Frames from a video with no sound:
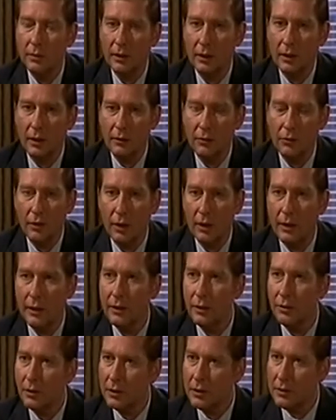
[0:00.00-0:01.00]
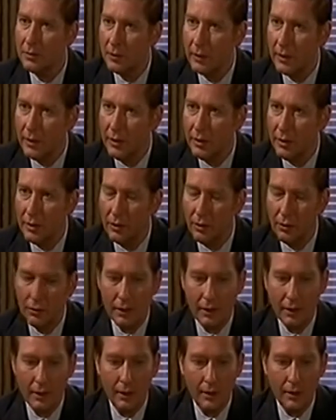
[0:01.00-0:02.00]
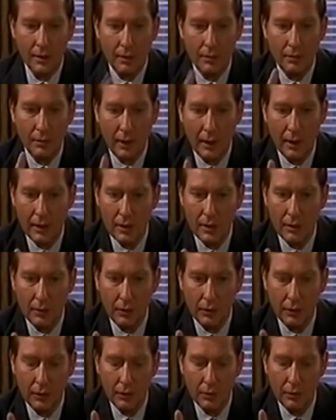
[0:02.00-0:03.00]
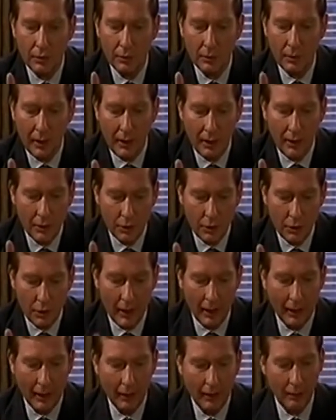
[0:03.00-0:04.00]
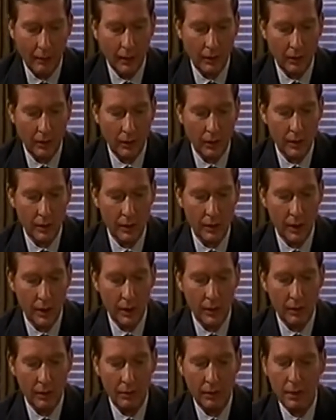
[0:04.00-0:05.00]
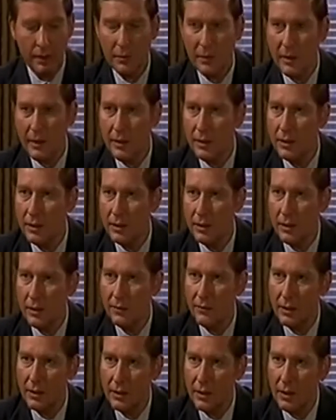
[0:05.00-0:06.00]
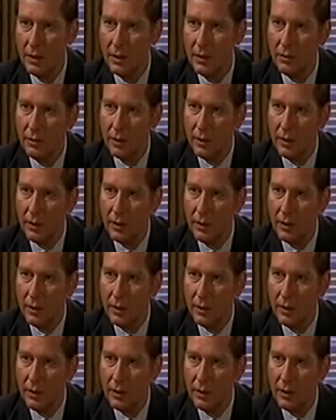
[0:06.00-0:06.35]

I'm trying to explain to you that it is impossible to pay the check because your expenses have exceeded your